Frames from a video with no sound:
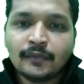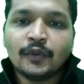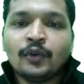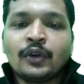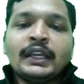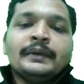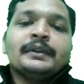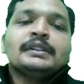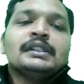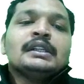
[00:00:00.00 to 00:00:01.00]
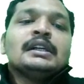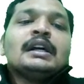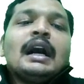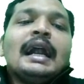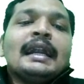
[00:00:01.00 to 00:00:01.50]
Okay.
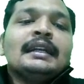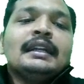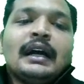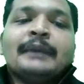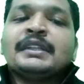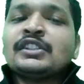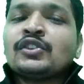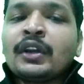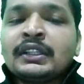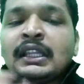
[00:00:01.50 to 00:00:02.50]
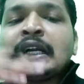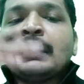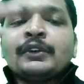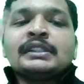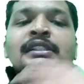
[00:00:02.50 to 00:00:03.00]
And I'm just talking, think
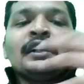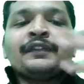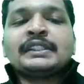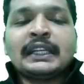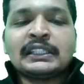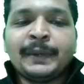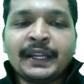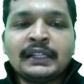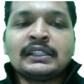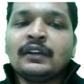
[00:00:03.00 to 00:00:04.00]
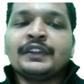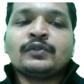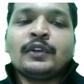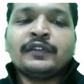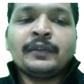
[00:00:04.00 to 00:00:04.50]
about the surface like a spherical surface,
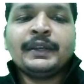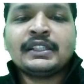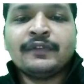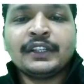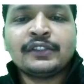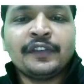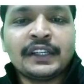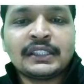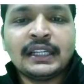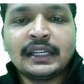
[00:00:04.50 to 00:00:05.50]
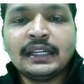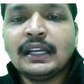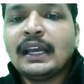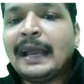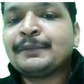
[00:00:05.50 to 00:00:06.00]
one of the best ways of understanding
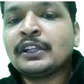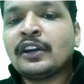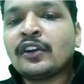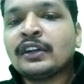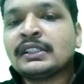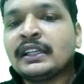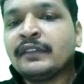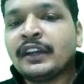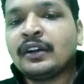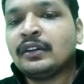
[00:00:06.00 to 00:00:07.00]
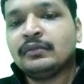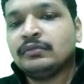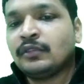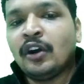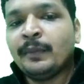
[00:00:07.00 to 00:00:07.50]
it. Epsilon naught is anyway
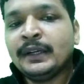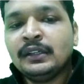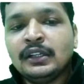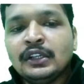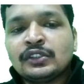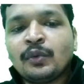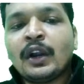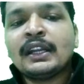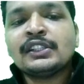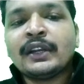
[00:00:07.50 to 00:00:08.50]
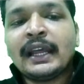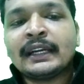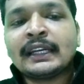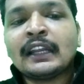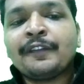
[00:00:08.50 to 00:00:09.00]
common. So what does your
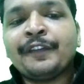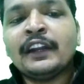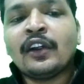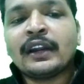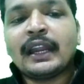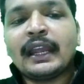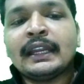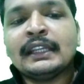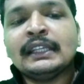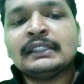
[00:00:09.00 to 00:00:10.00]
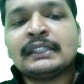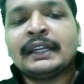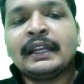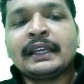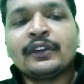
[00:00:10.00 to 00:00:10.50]
electric field on any side,
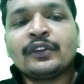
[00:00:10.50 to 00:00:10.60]
like,